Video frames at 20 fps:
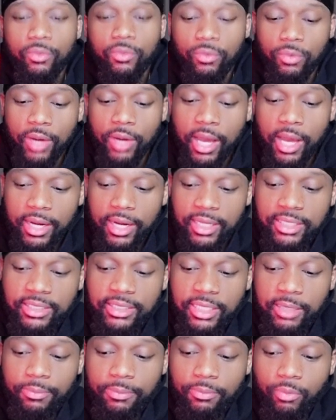how they say
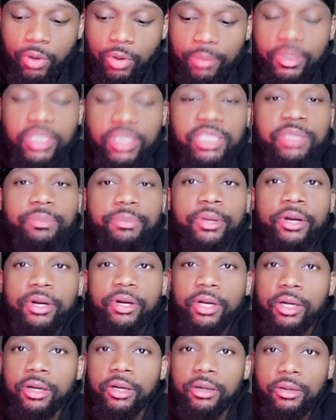women smear
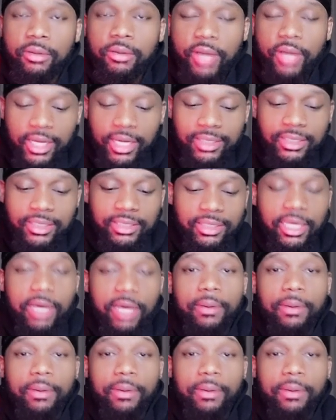their ex's name.